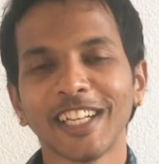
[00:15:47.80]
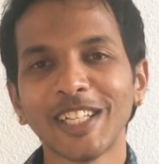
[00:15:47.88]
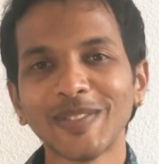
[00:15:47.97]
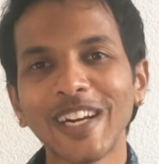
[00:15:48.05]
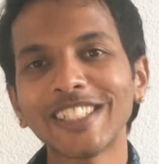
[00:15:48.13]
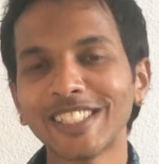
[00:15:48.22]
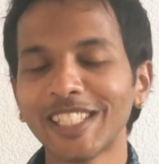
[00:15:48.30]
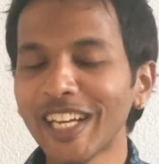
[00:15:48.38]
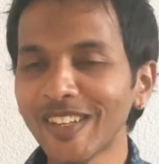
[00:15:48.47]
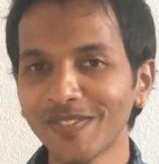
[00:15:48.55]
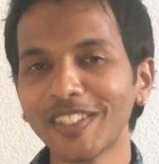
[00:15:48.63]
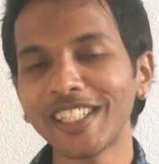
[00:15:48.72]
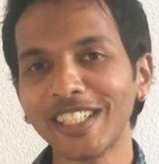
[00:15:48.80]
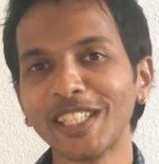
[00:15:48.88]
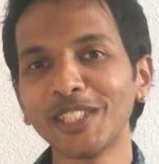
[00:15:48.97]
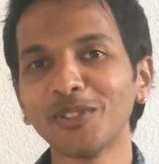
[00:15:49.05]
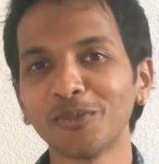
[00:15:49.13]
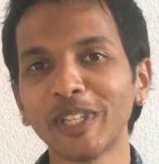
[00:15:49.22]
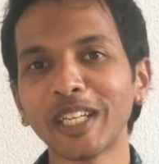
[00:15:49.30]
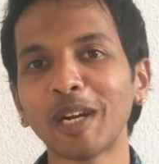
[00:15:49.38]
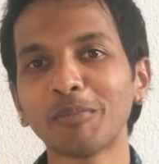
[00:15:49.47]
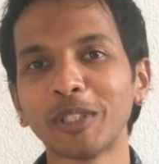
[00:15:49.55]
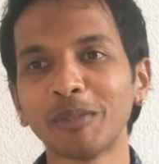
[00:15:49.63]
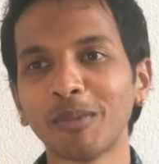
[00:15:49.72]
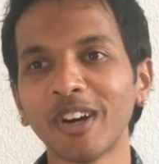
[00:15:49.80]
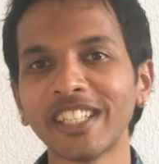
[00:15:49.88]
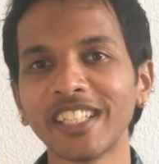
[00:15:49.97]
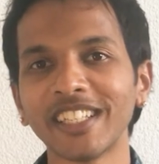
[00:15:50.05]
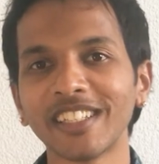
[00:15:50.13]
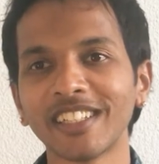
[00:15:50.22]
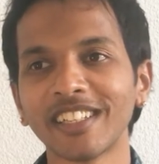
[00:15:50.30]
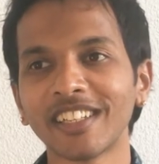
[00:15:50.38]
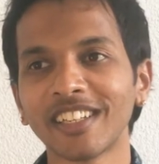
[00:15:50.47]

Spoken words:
Imagine every day you wake up in the morning,